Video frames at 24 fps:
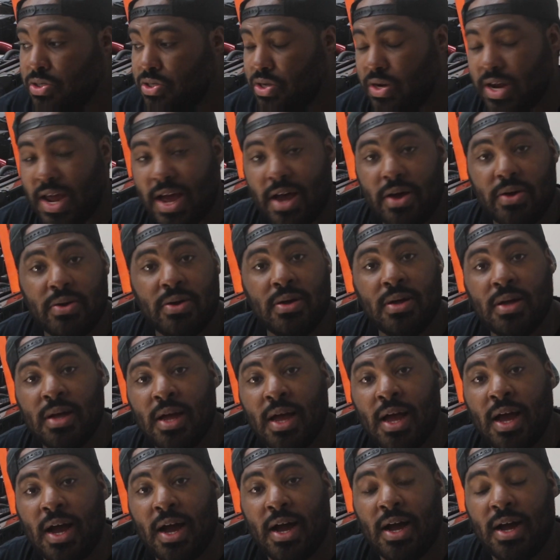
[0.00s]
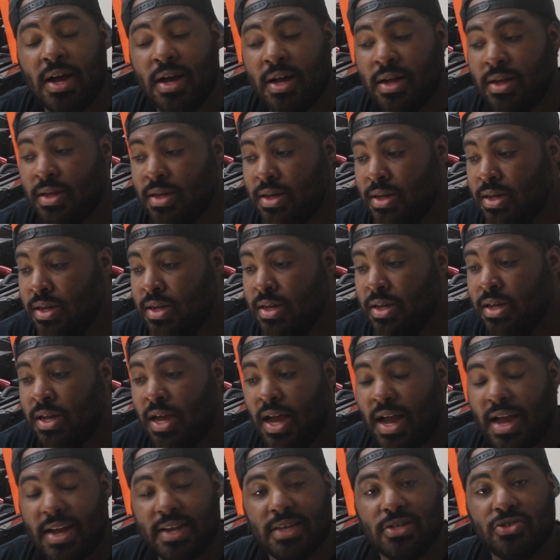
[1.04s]
So now,
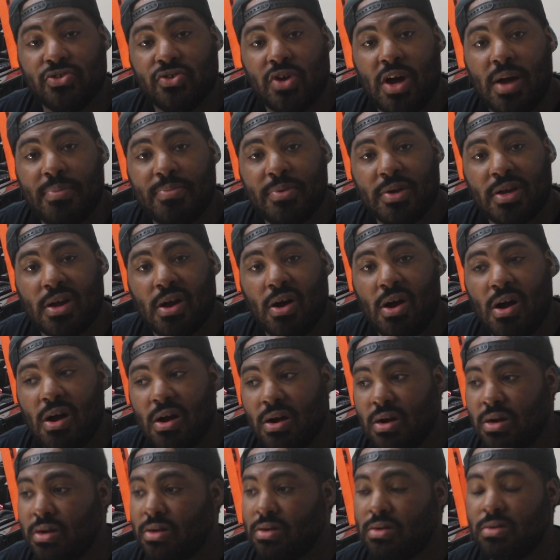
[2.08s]
I can drop the car.